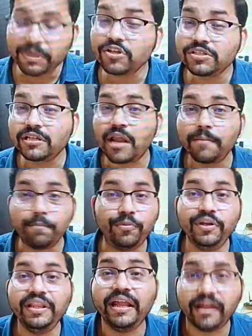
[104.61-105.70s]
because the term
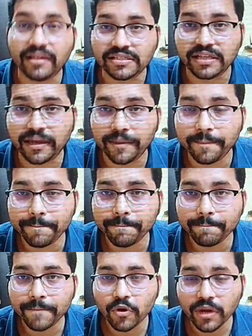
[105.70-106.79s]
breathing is there.
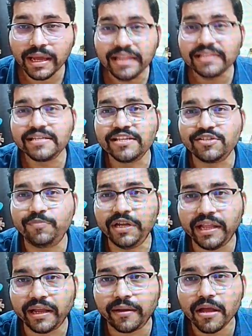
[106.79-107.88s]
Okay, incense
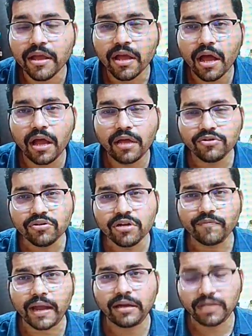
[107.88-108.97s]
breathing. Do you
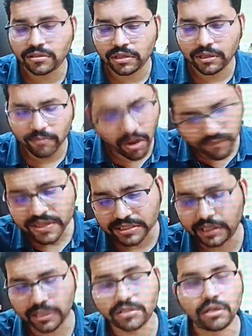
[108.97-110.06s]
not find that
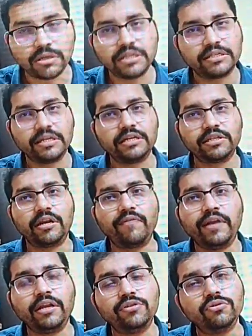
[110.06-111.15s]
obviously it is
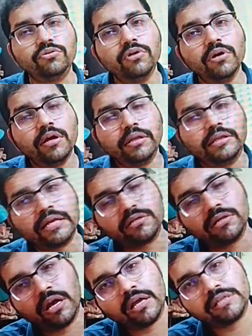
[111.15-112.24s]
referring to that
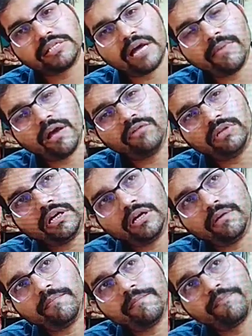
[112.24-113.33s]
somehow
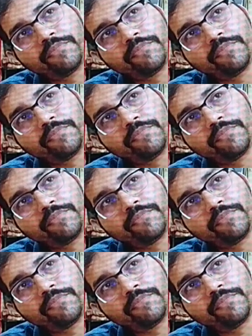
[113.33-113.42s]
the